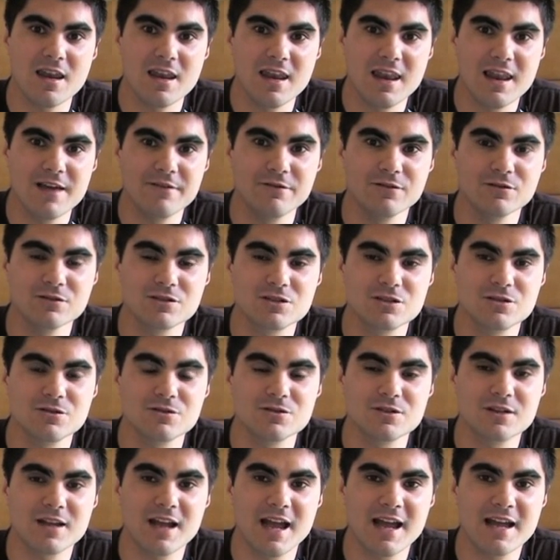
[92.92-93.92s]
Level
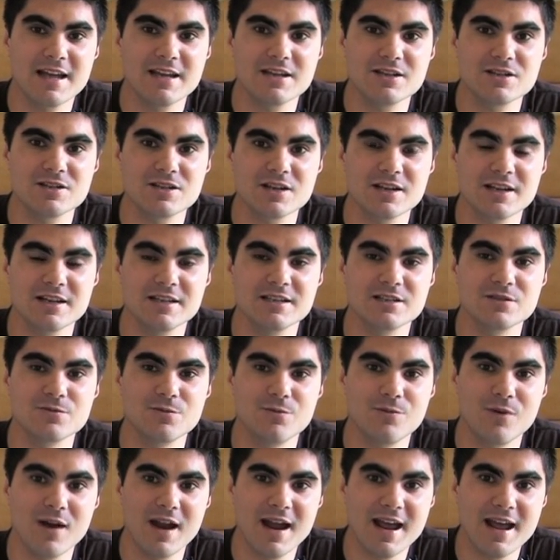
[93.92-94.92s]
2 cache
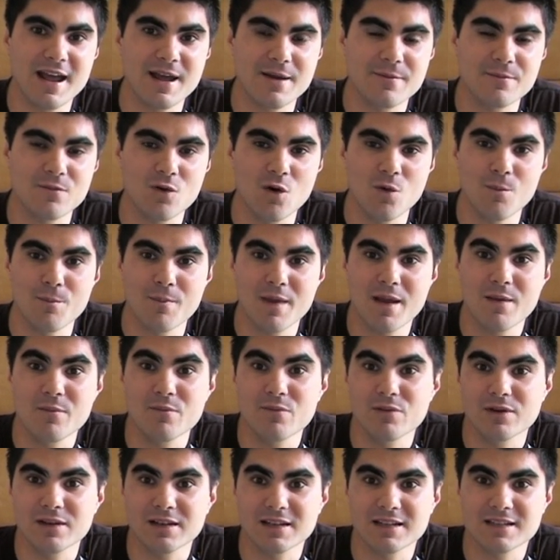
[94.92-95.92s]
is RAM or memory,